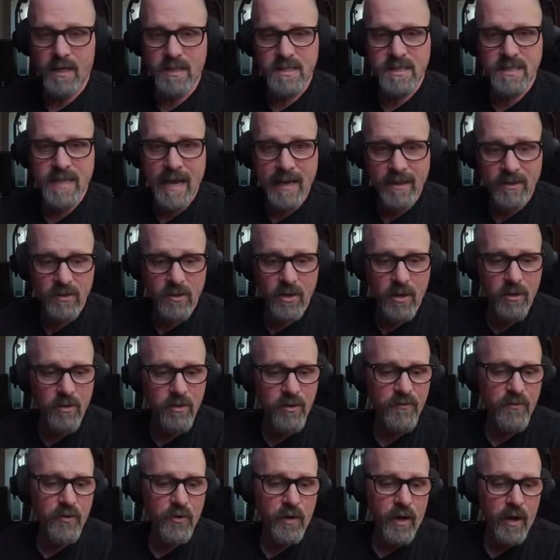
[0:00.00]
standalone
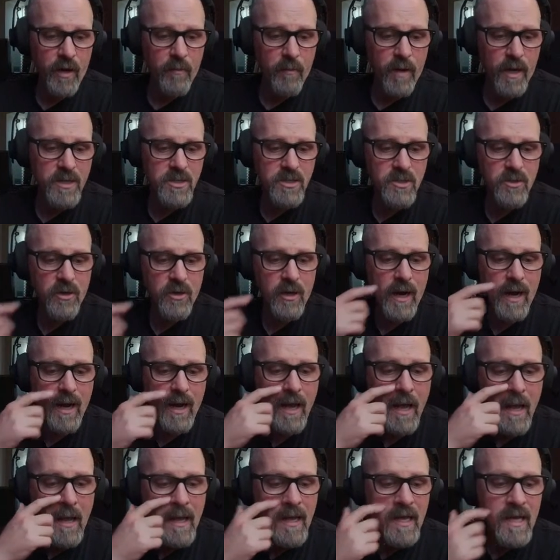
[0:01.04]
if you're not a modular guy.
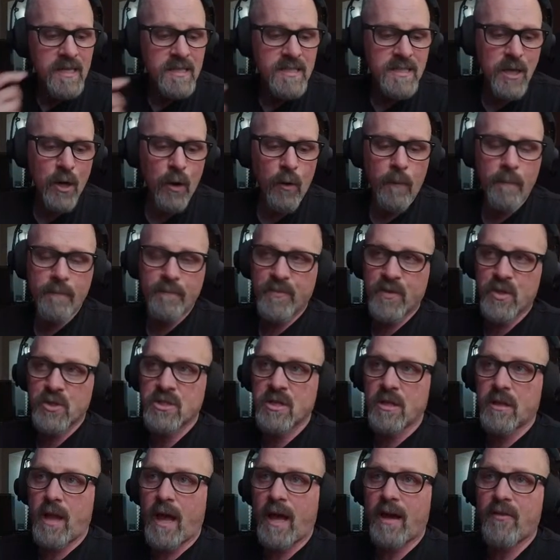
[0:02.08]
So there's a
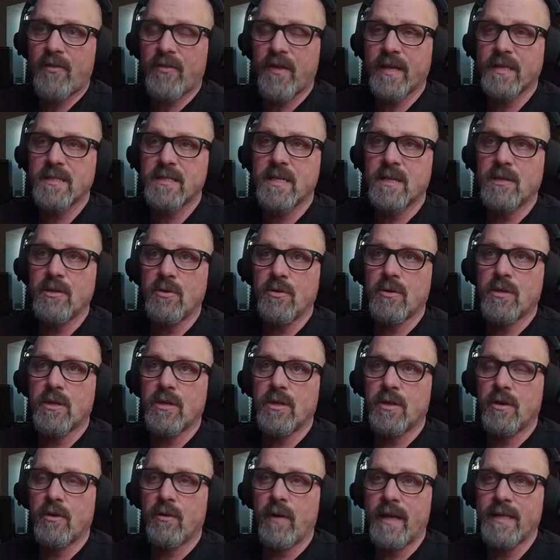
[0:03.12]
lot of things that you can
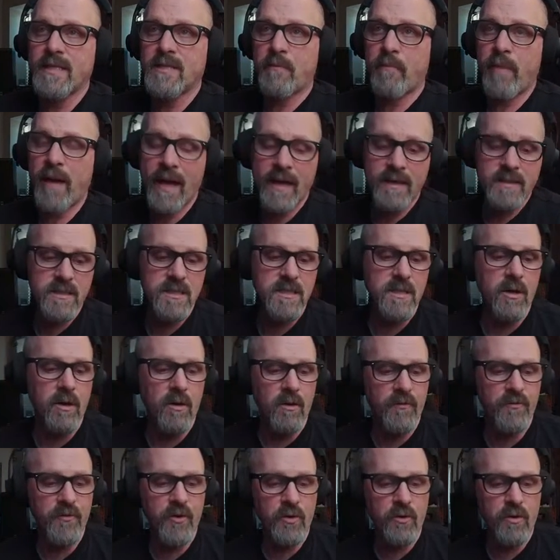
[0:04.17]
do. It depends though.
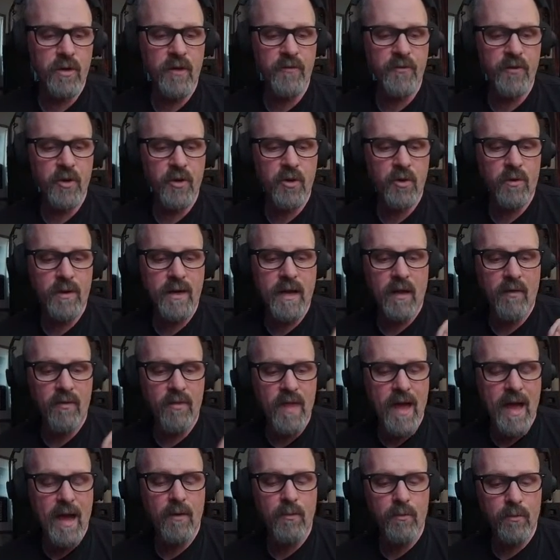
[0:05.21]
If you're going down
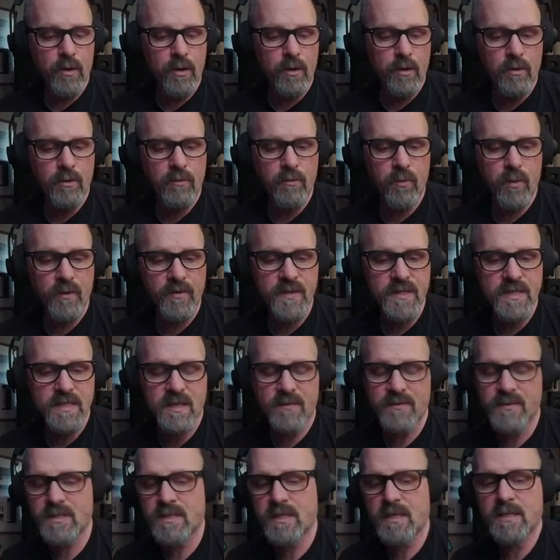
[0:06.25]
that road with the
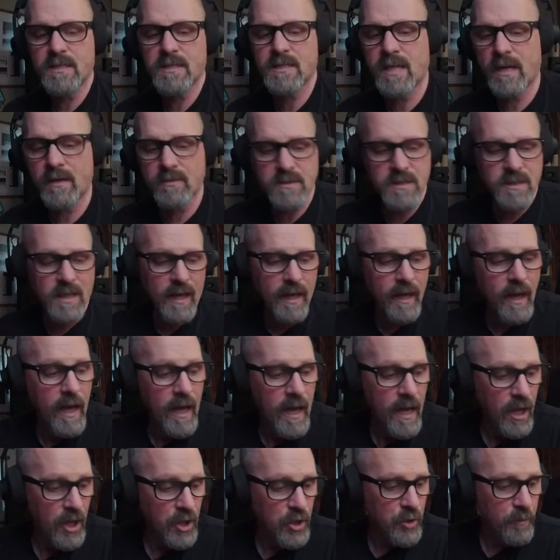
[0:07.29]
synths that it sounds like,
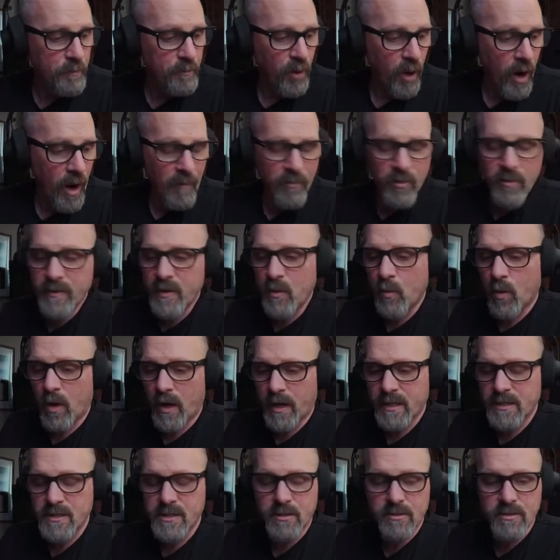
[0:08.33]
you probably want
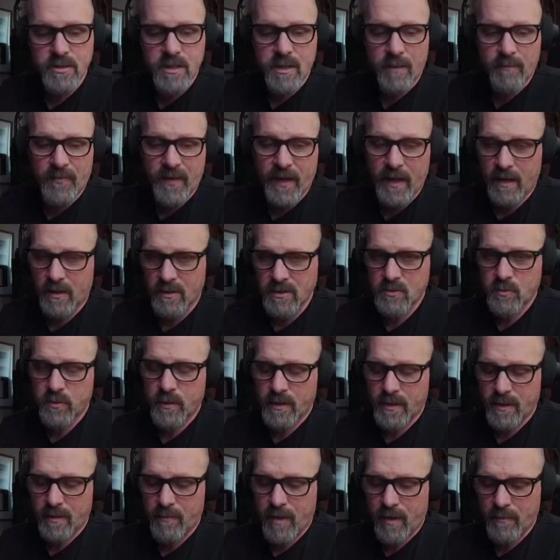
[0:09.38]
to do something else with
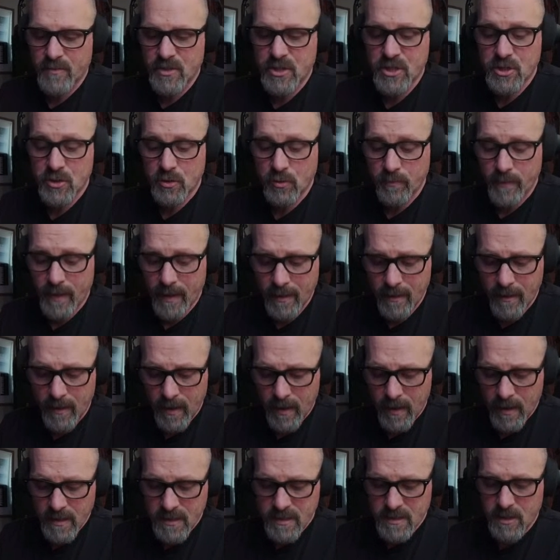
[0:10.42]
them, I'm assuming.
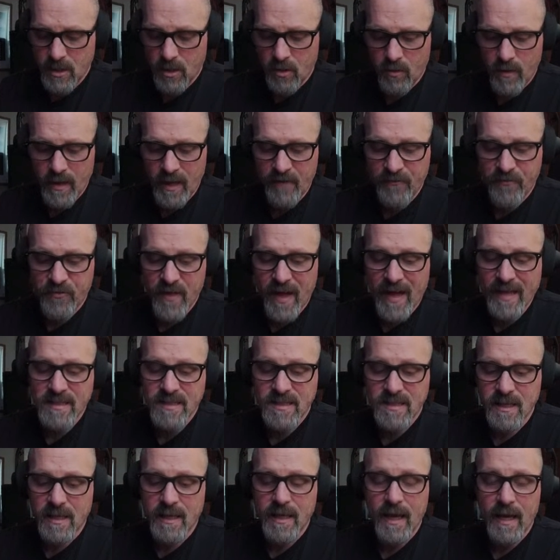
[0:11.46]
So if that's
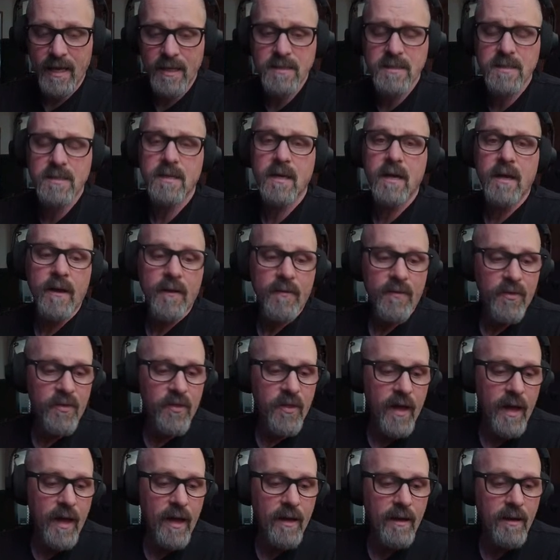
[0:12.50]
the case,
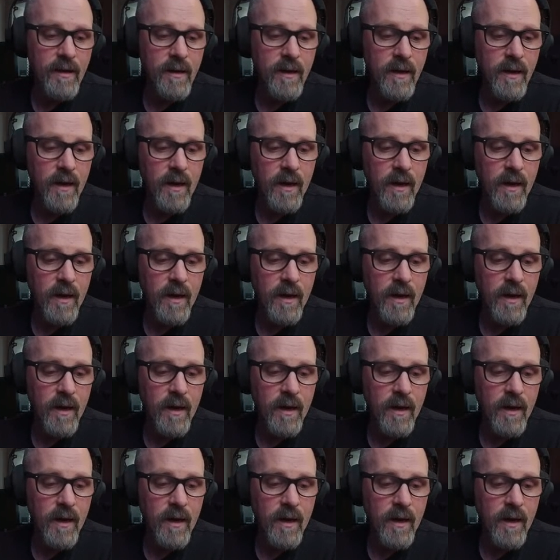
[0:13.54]
then